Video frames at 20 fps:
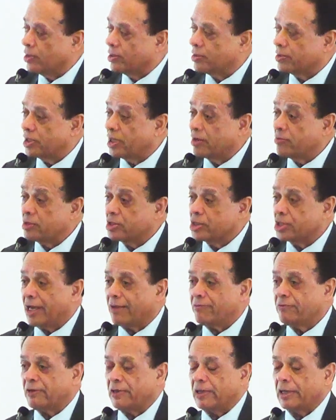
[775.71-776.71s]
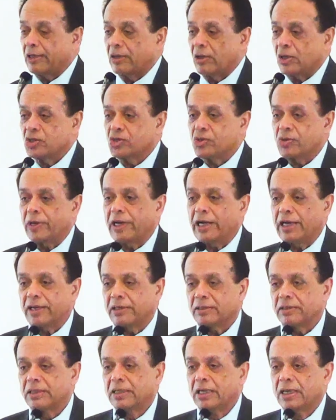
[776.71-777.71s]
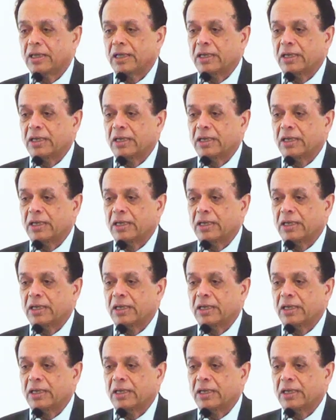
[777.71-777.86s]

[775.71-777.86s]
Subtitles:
all David Chappell, an Australian.